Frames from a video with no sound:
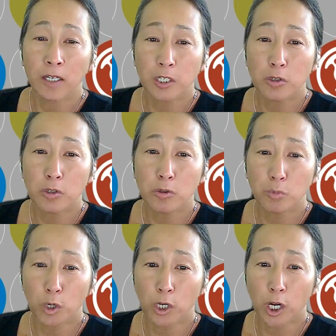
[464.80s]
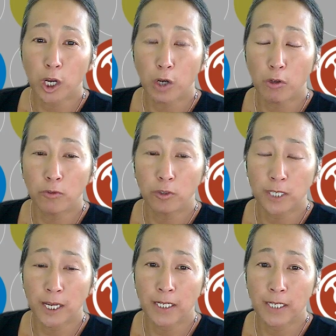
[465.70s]
to work on code for
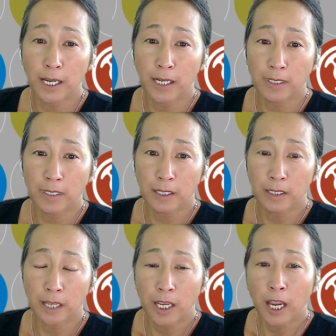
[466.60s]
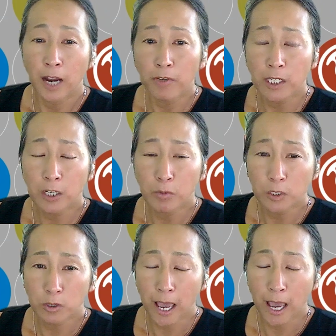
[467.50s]
10 days. And every year we
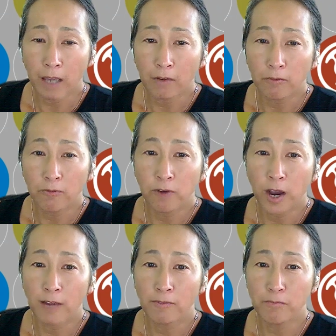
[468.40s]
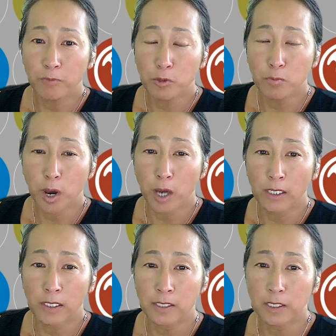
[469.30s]
sort of add 5 new
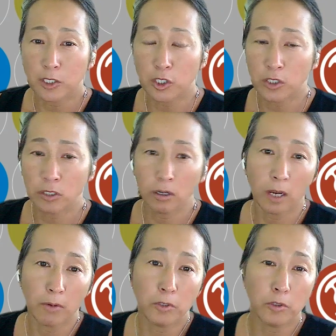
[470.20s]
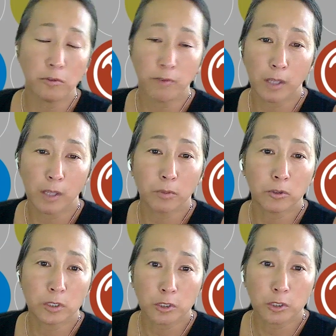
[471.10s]
bodies-ish, new
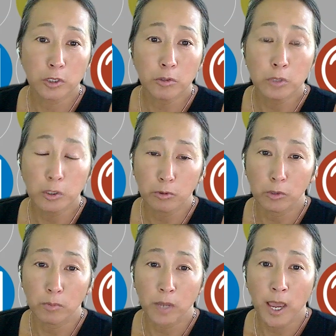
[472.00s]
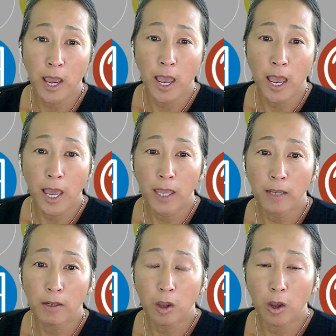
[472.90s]
developers to the group.
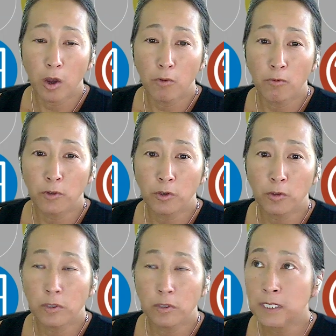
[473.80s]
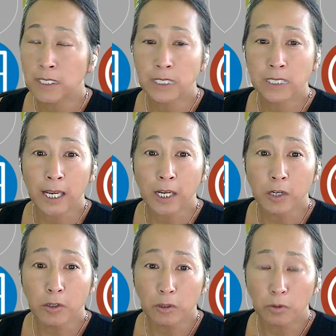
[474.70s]
And over this
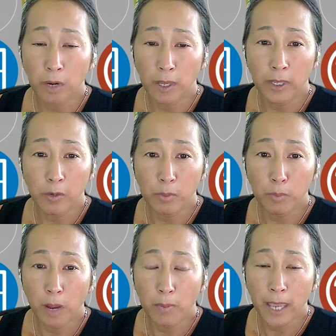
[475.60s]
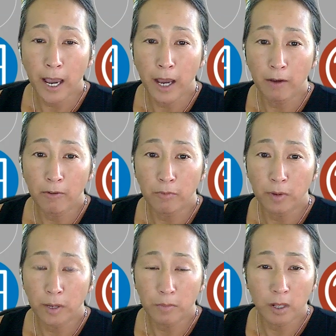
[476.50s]
cycle, I think we probably have
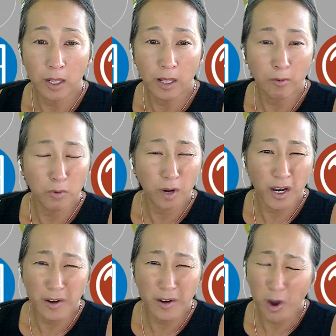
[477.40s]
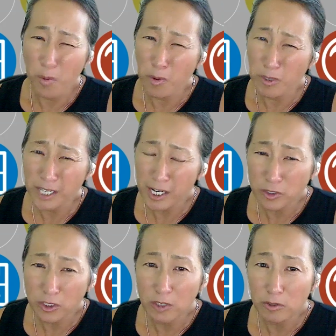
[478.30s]
almost
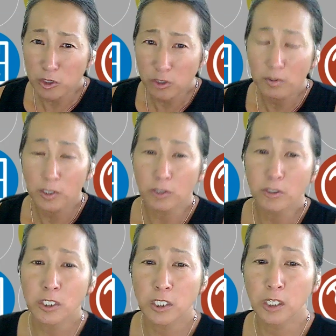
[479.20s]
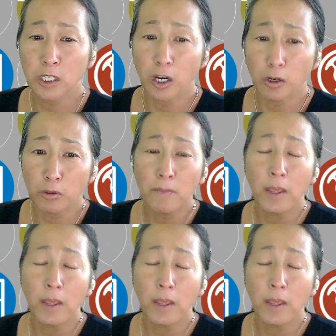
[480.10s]
100 contributors to the code.